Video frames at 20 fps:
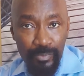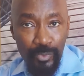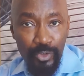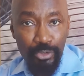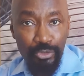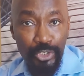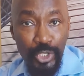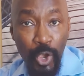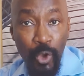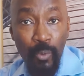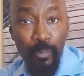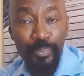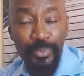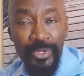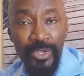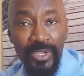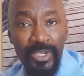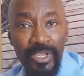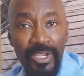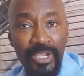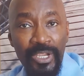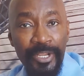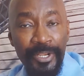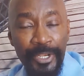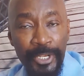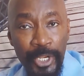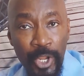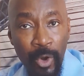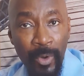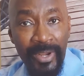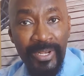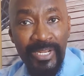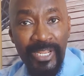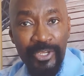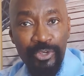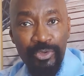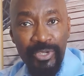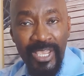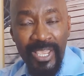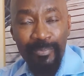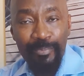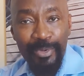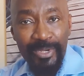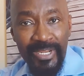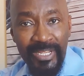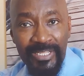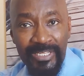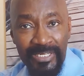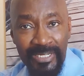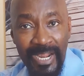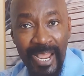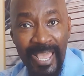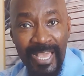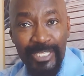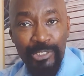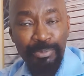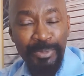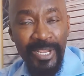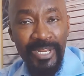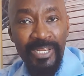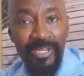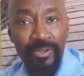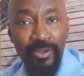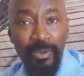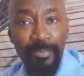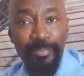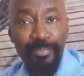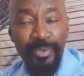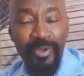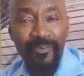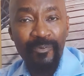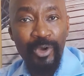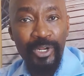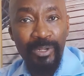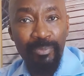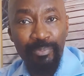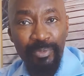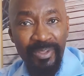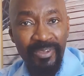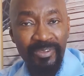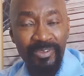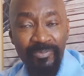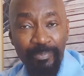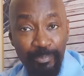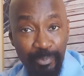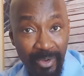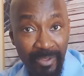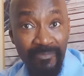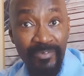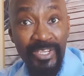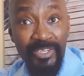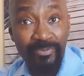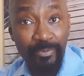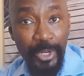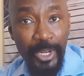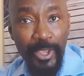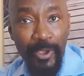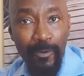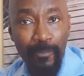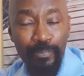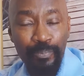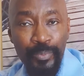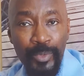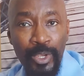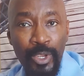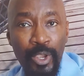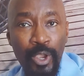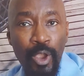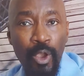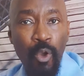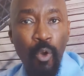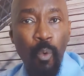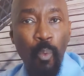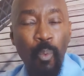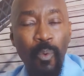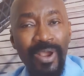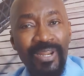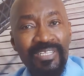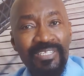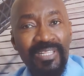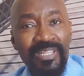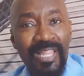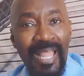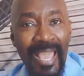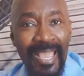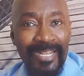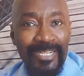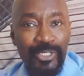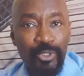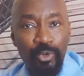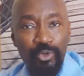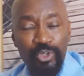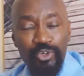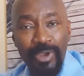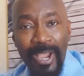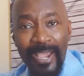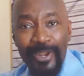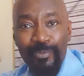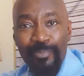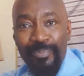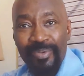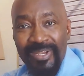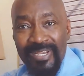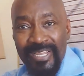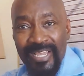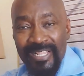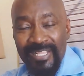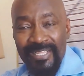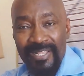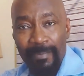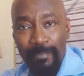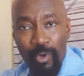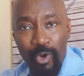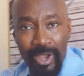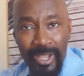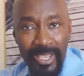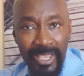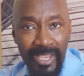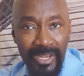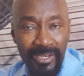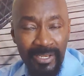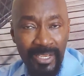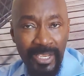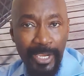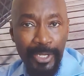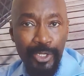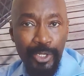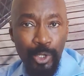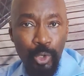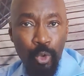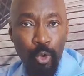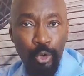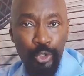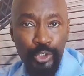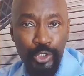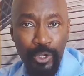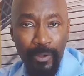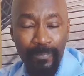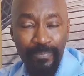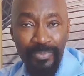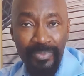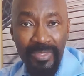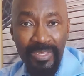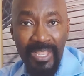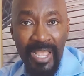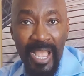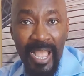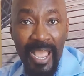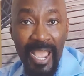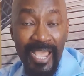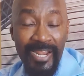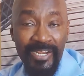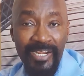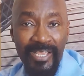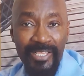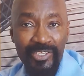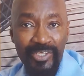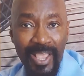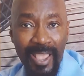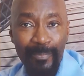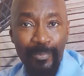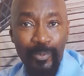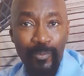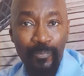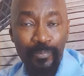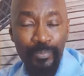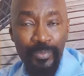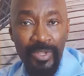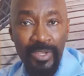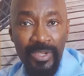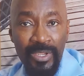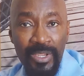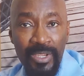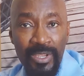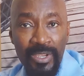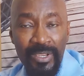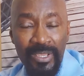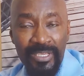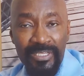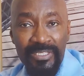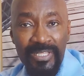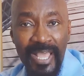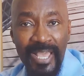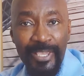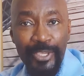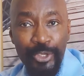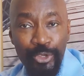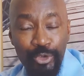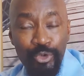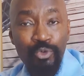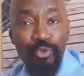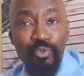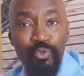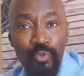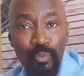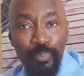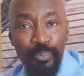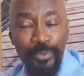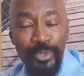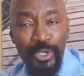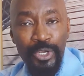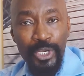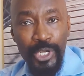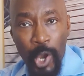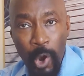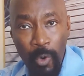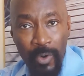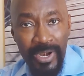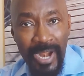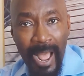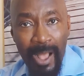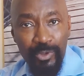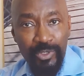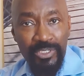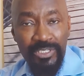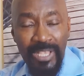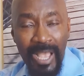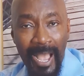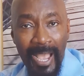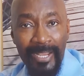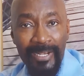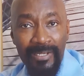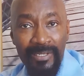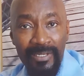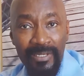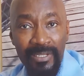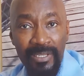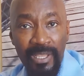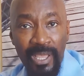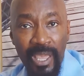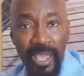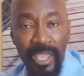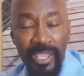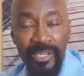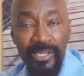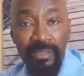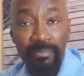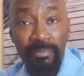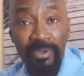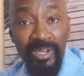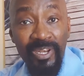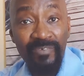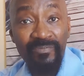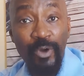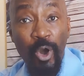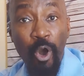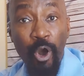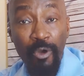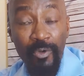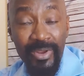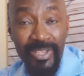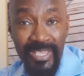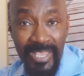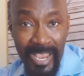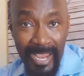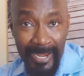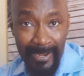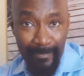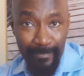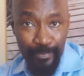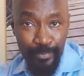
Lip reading: So, knowing that you can predict it, and I explained it on a previous video, what it's like to try to predict the market in the long term. I had an example. It's like you going outside in the middle of a hurricane